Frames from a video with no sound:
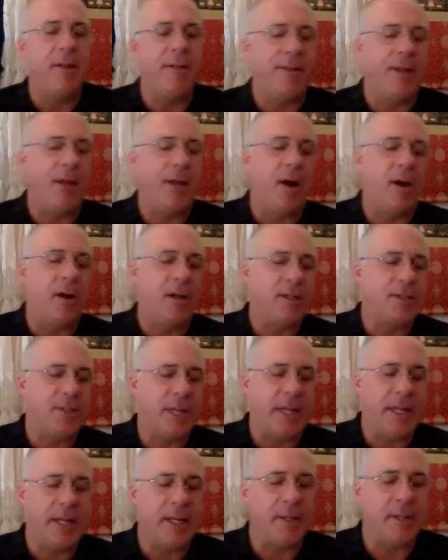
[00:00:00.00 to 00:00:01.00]

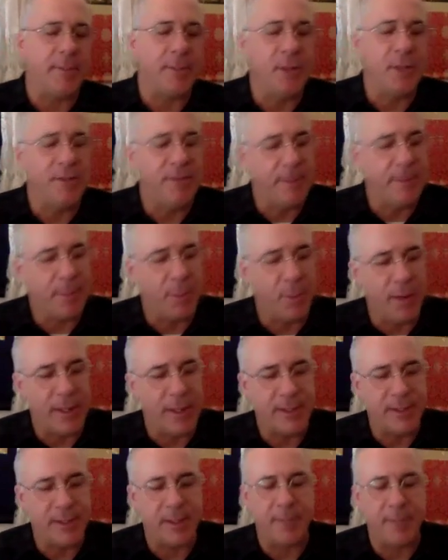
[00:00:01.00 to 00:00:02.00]
theology or proving
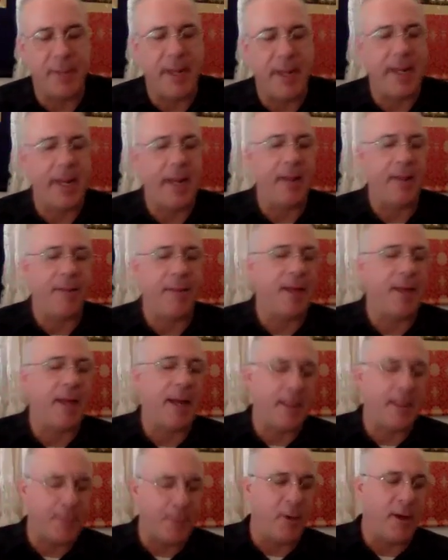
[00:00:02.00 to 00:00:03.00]
points or making
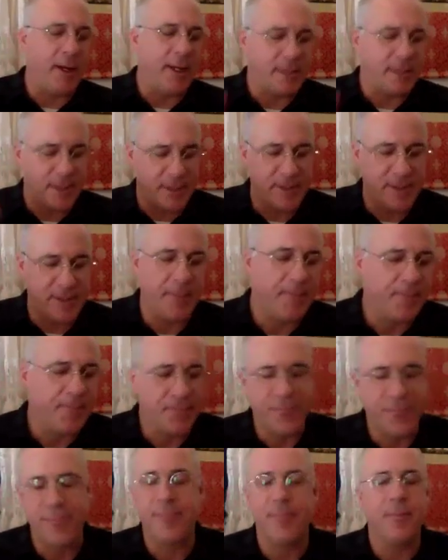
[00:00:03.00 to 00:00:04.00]
thetic points,
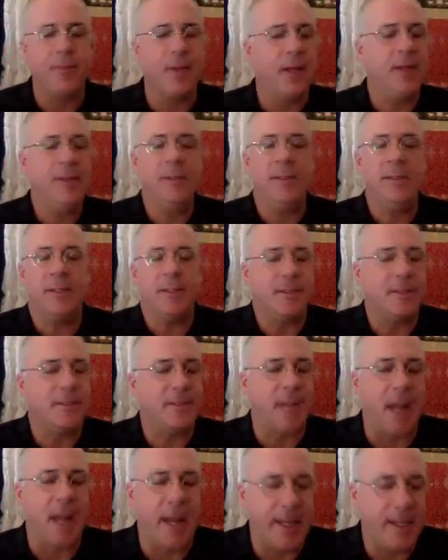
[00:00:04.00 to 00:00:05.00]

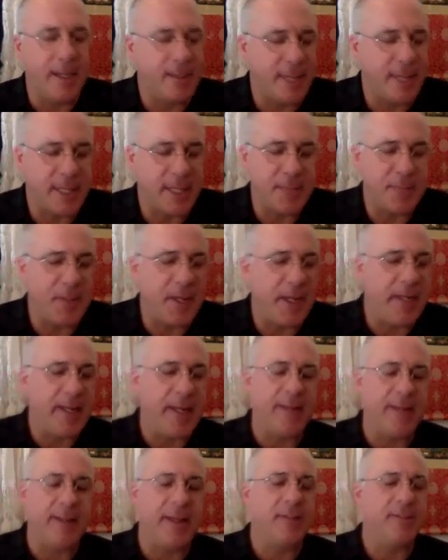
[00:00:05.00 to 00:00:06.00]
science
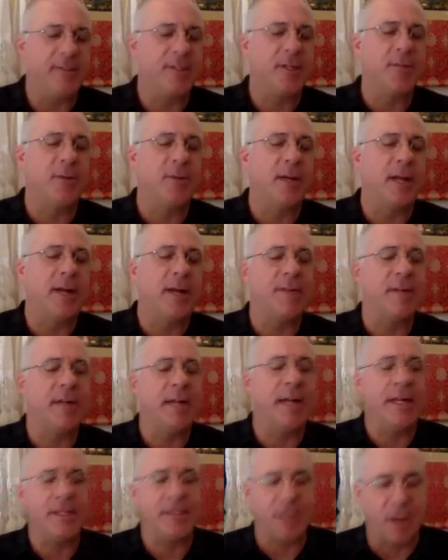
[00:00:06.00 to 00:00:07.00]
explaining things or whatever.
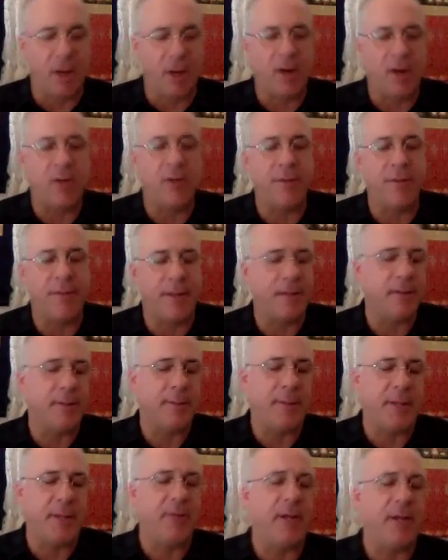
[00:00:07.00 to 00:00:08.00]
It's all
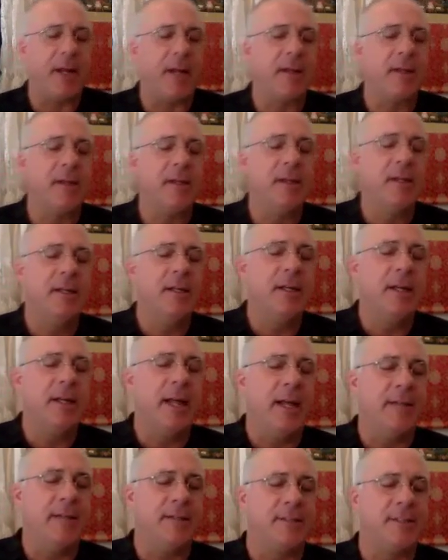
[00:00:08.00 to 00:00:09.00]
therapeutic.
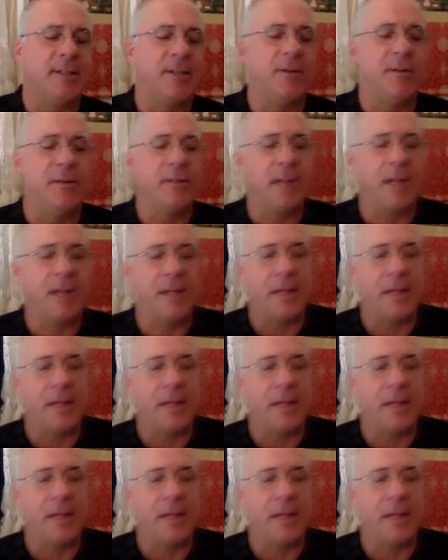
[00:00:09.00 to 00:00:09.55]
And so